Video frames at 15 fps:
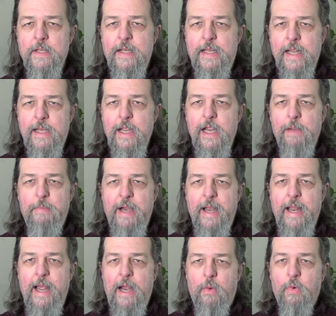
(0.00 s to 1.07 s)
thinking
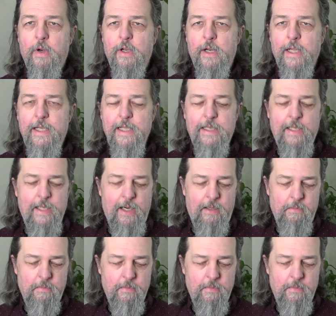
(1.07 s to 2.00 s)
about how we're going to get there.